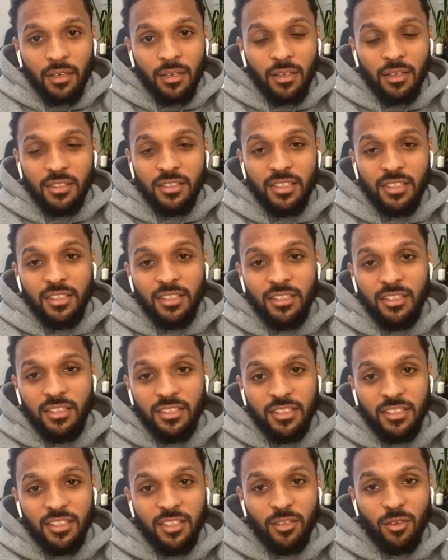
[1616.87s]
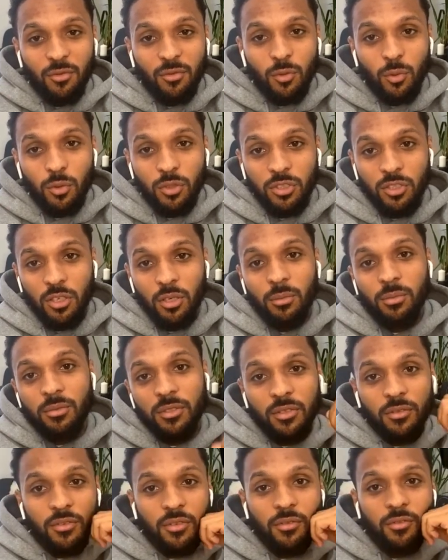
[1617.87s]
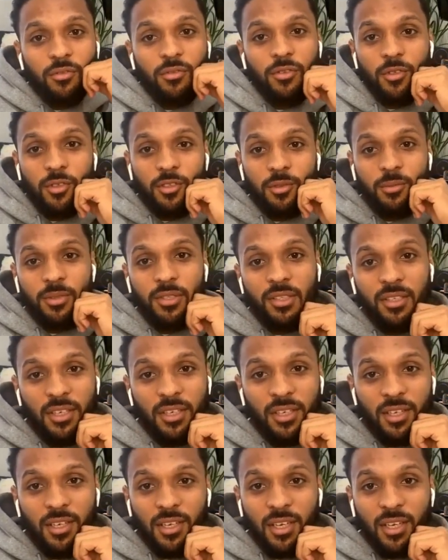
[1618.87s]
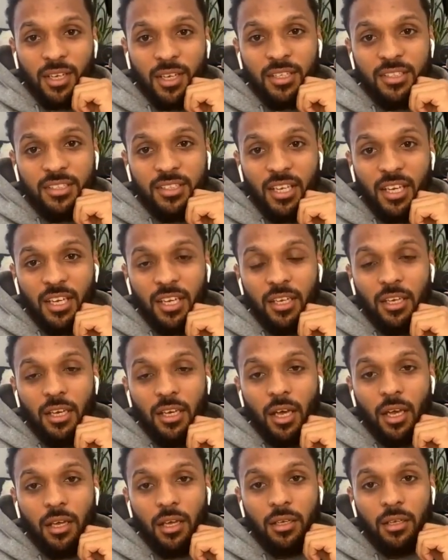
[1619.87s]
See, this is the full stops have confused me. Tekea.